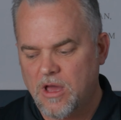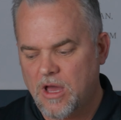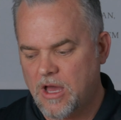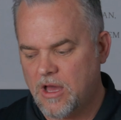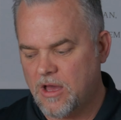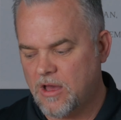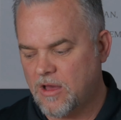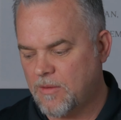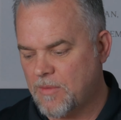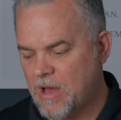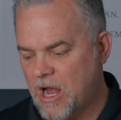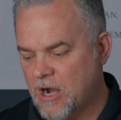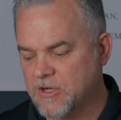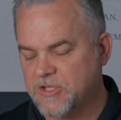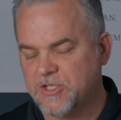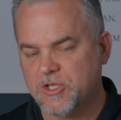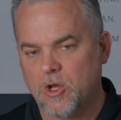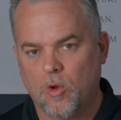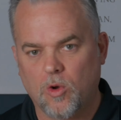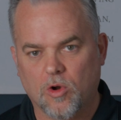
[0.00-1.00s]
Our
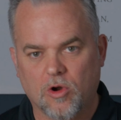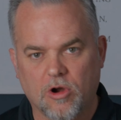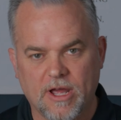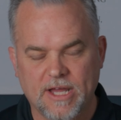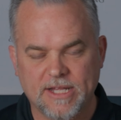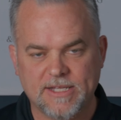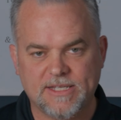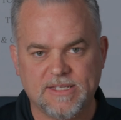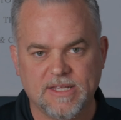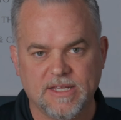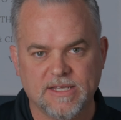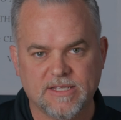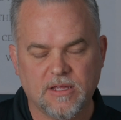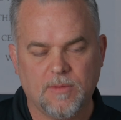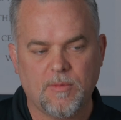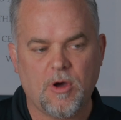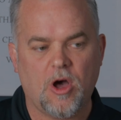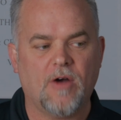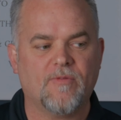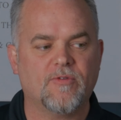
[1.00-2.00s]
Solar Edge
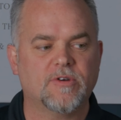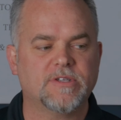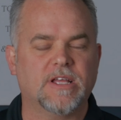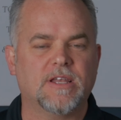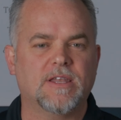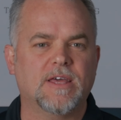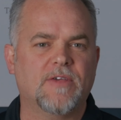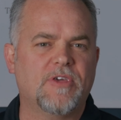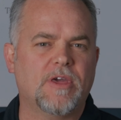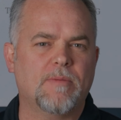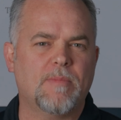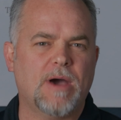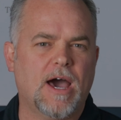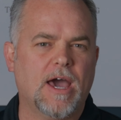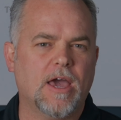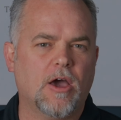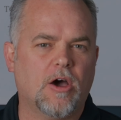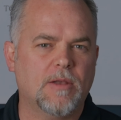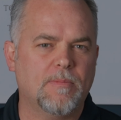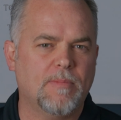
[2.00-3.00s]
system offers a lithium
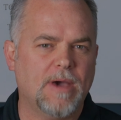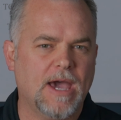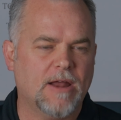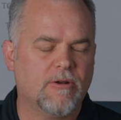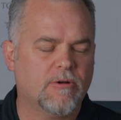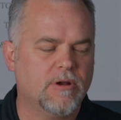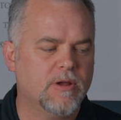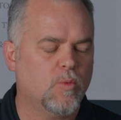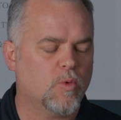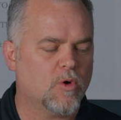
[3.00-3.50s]
ion battery,